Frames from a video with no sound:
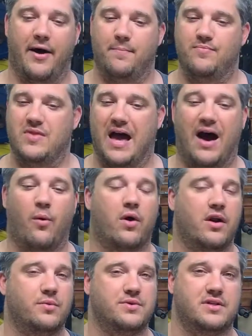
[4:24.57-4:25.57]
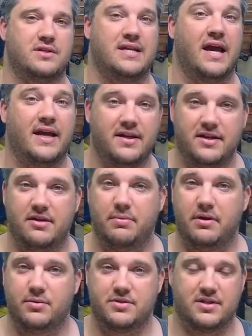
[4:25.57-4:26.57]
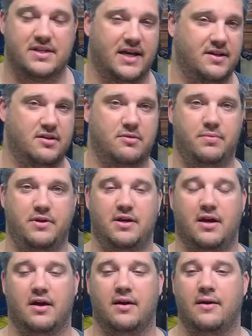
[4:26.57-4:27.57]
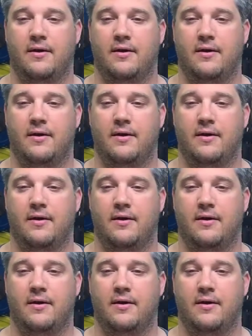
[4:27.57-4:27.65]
not what it was intended to be. It was intended to be a